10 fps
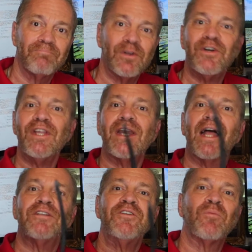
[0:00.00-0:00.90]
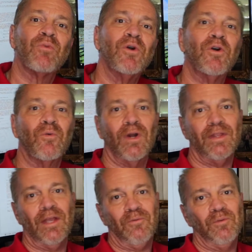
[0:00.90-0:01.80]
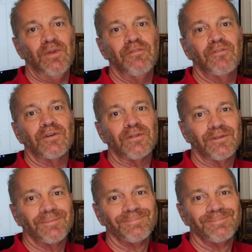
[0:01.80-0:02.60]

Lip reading: Better yet, ask your broker why that would be first.